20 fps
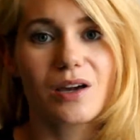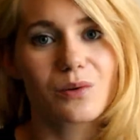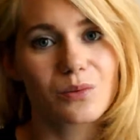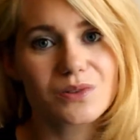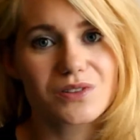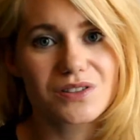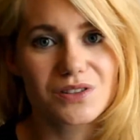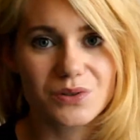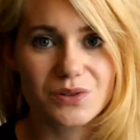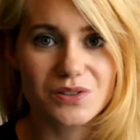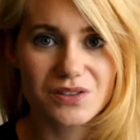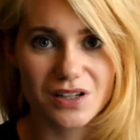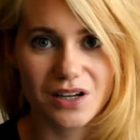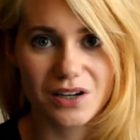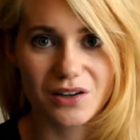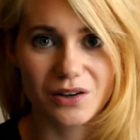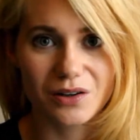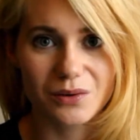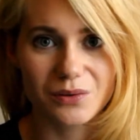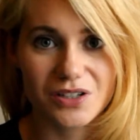it will still
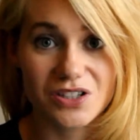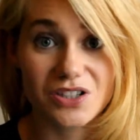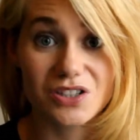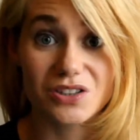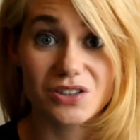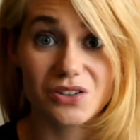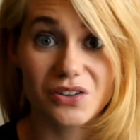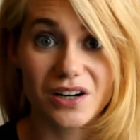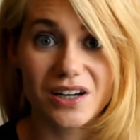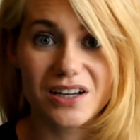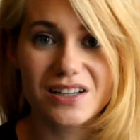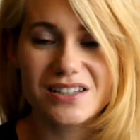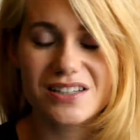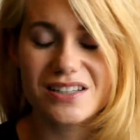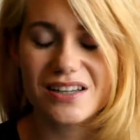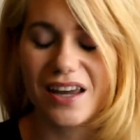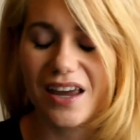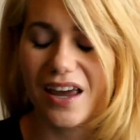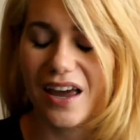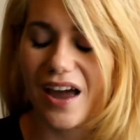stay on, which is great.